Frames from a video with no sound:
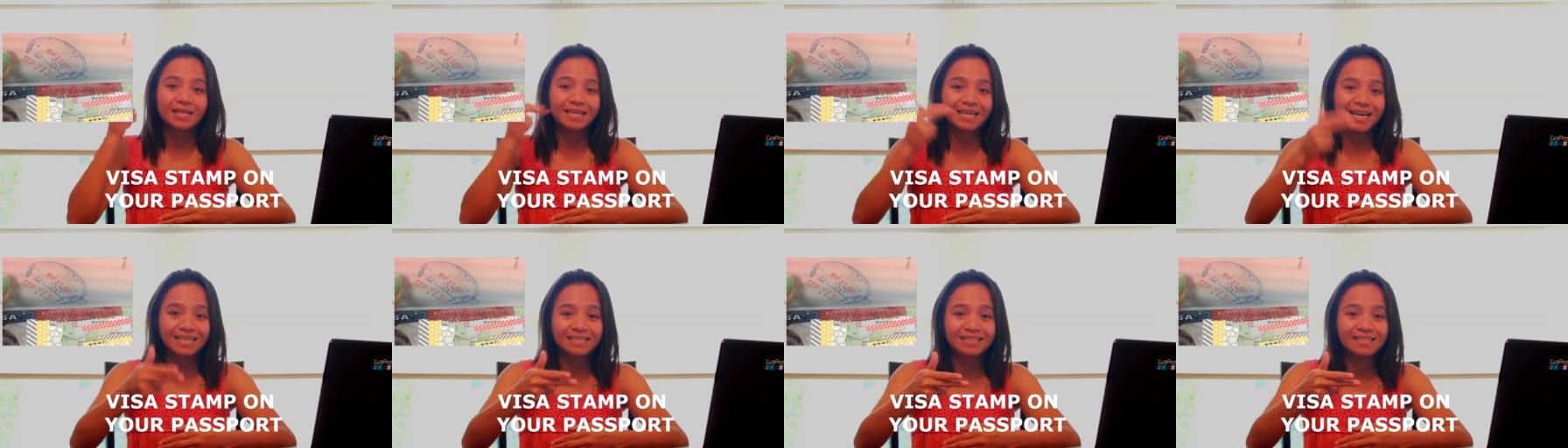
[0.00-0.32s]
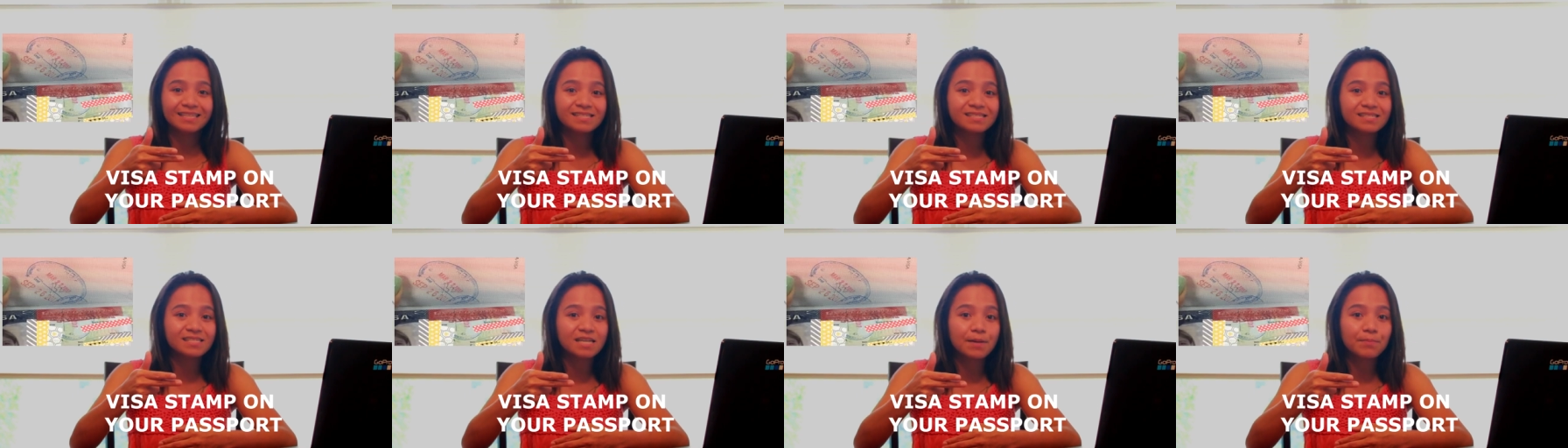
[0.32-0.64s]
got
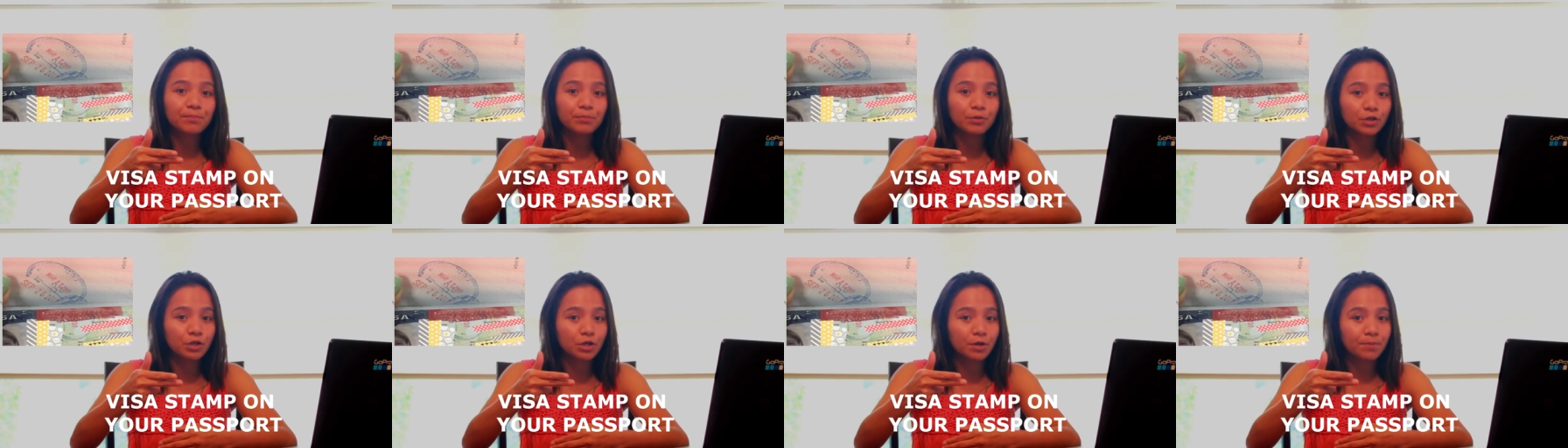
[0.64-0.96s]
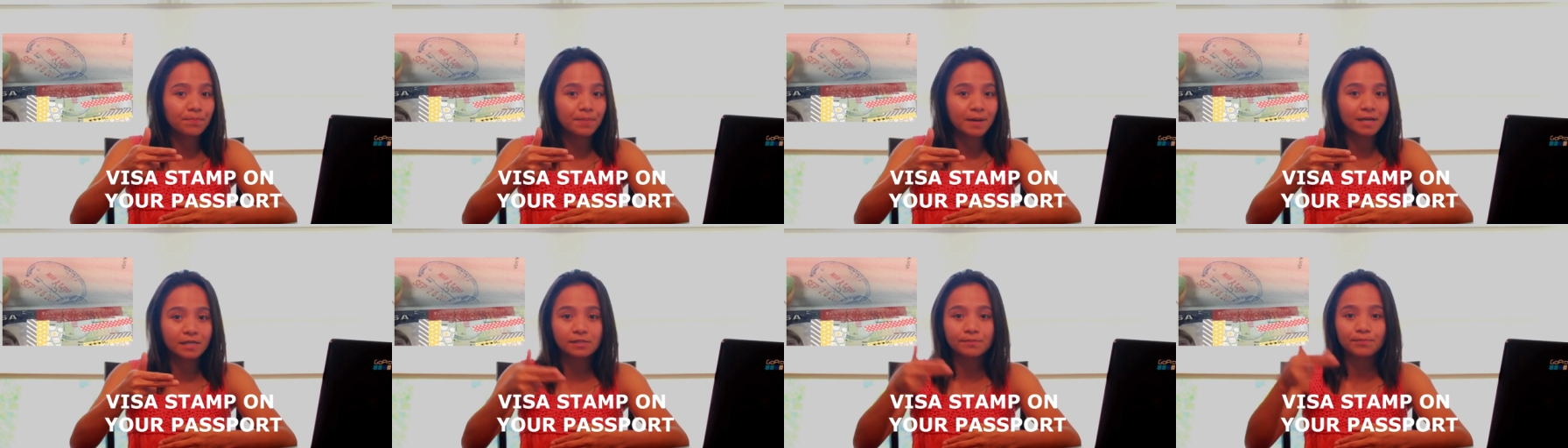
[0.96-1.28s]
the stamp on your
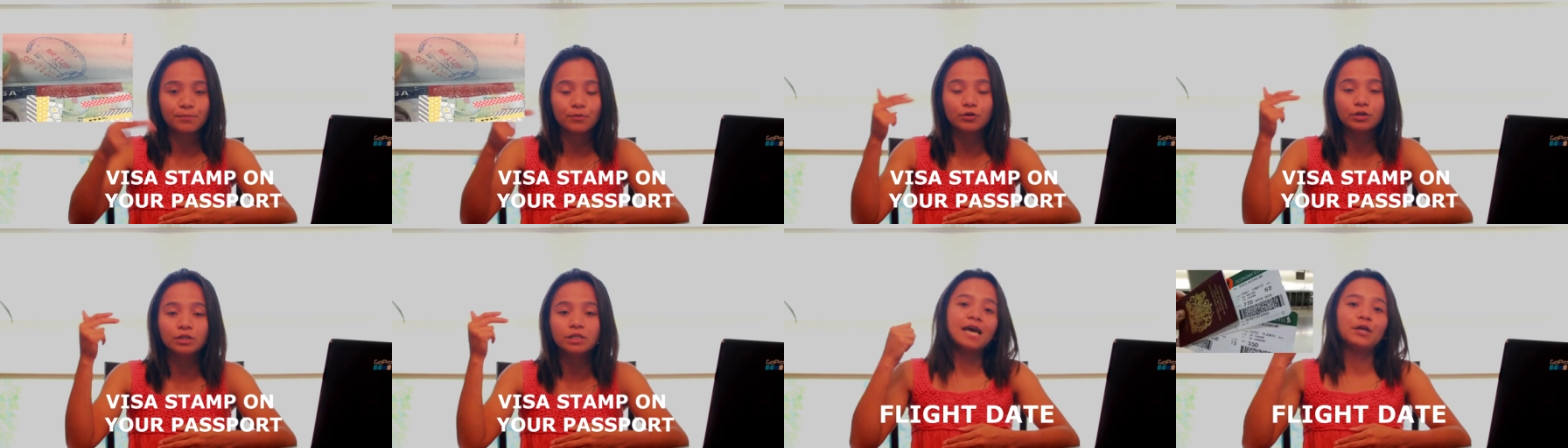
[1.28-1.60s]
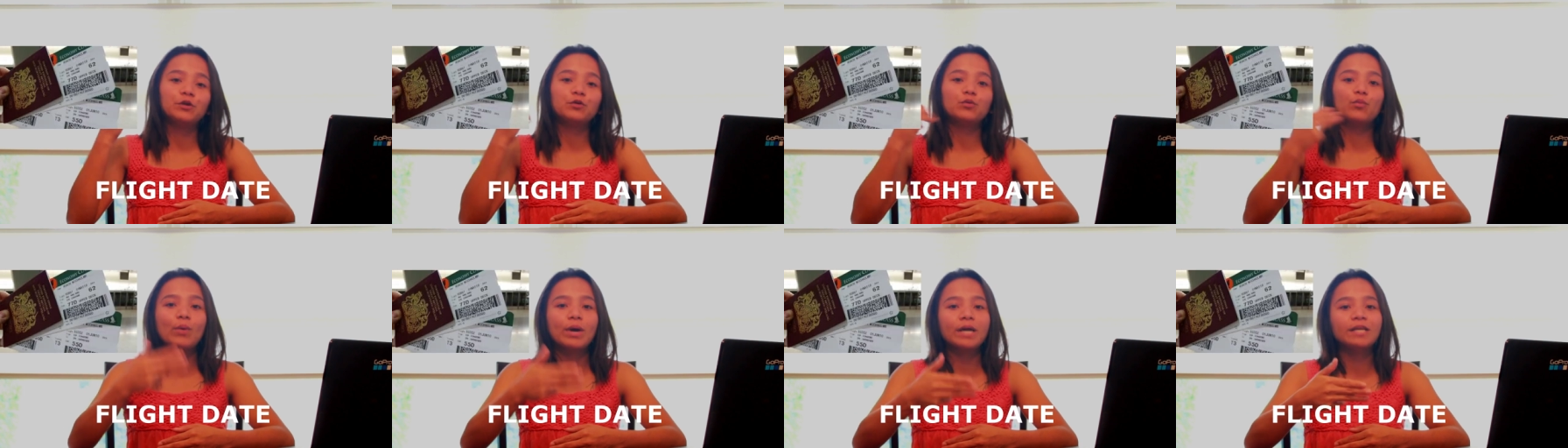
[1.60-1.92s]
passport,
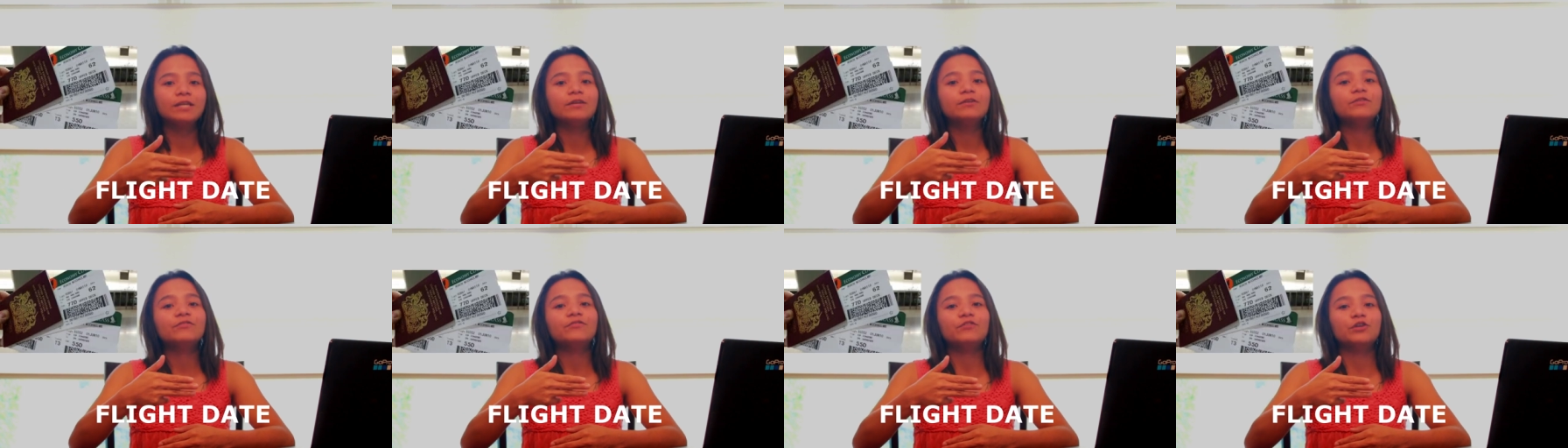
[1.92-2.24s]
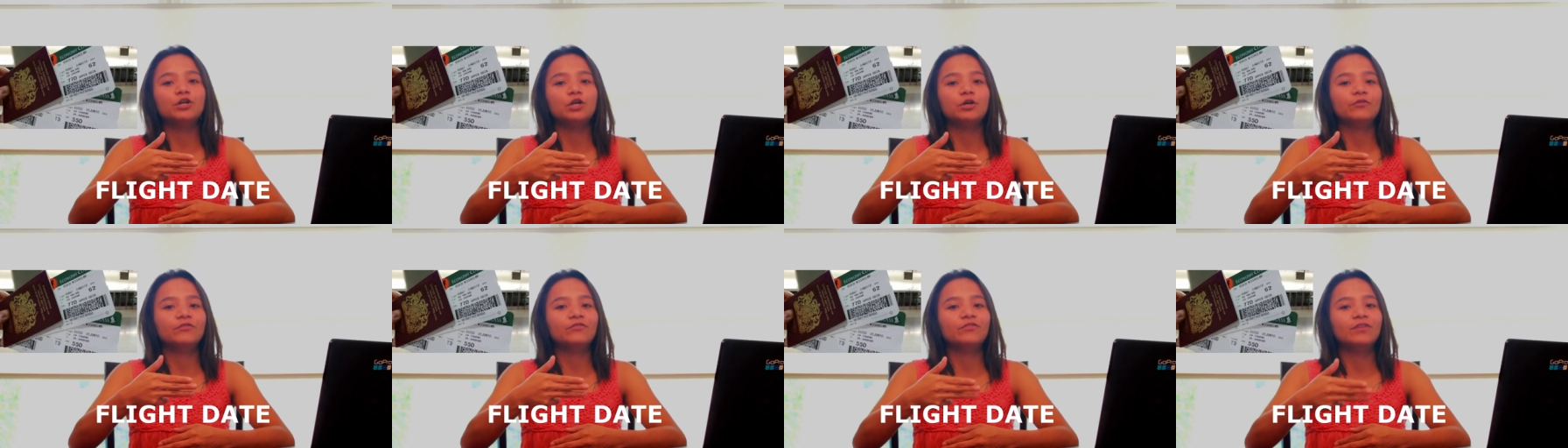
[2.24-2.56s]
and waiting for
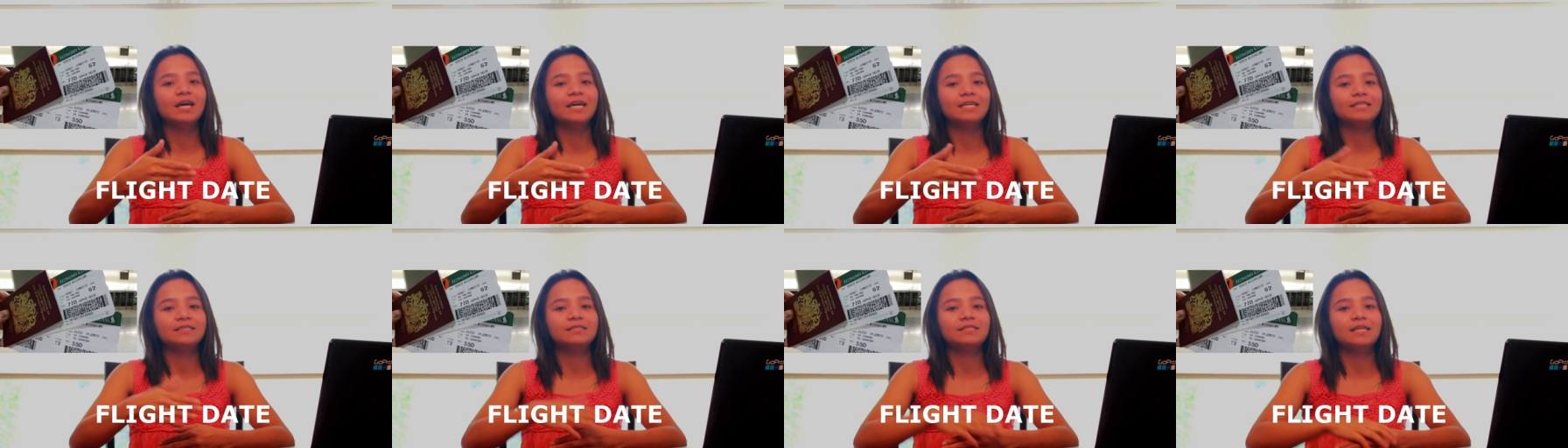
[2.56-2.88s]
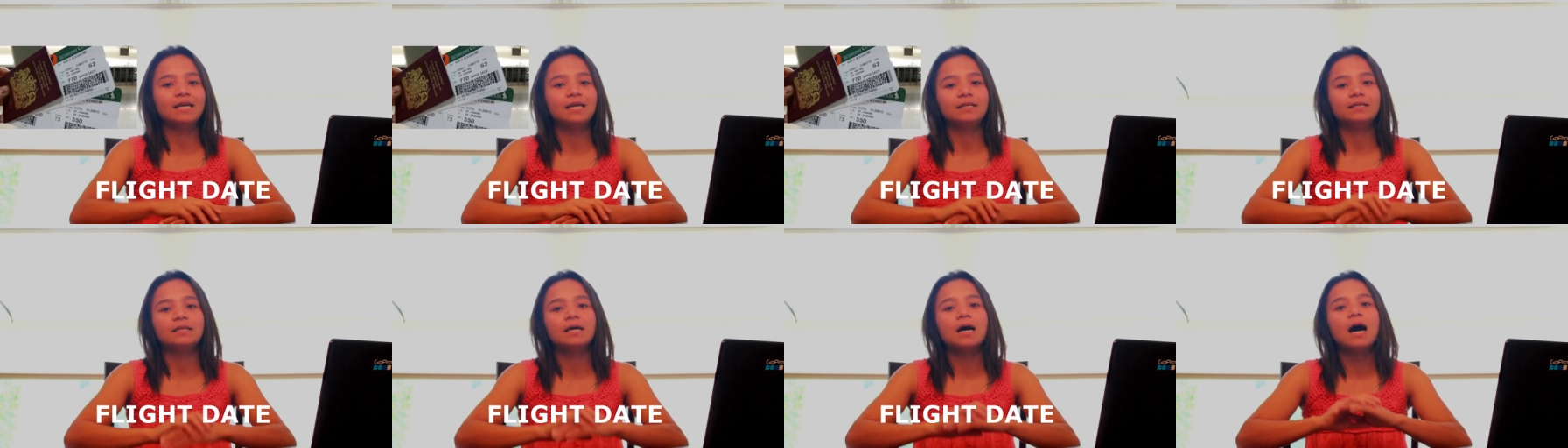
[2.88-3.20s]
your flight
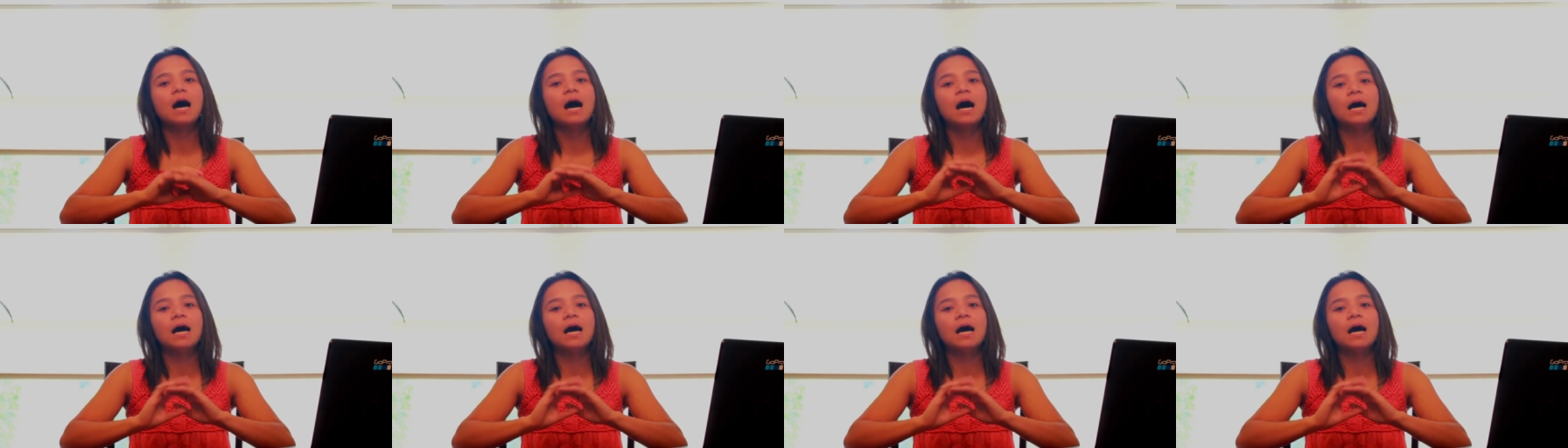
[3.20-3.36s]
date.